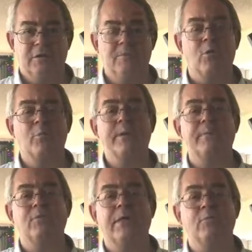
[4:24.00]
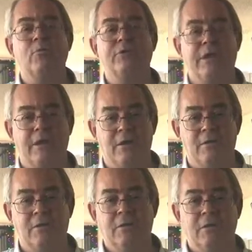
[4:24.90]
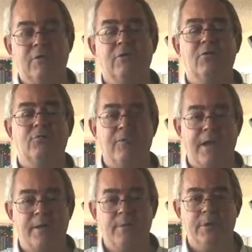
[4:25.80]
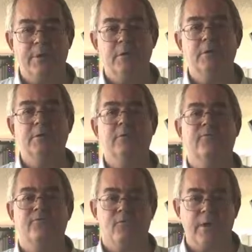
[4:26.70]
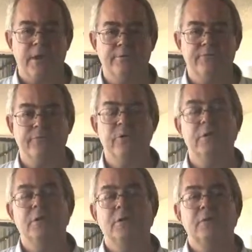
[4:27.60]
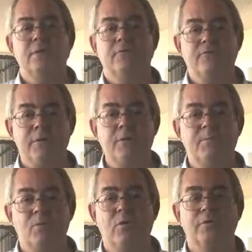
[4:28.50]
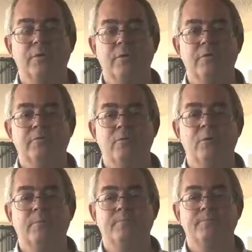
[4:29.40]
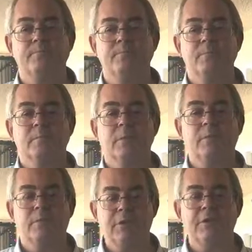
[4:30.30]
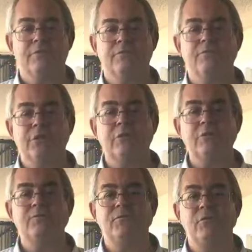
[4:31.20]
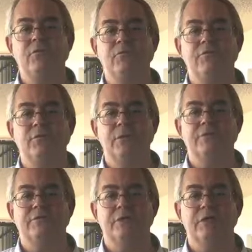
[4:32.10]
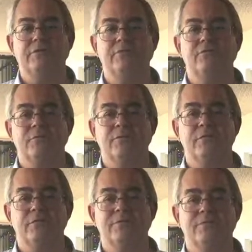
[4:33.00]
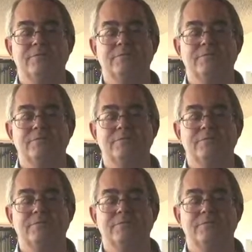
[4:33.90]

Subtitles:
the more people they will tell, their family, their friends. It's very important. So please share your photos of your installations with us.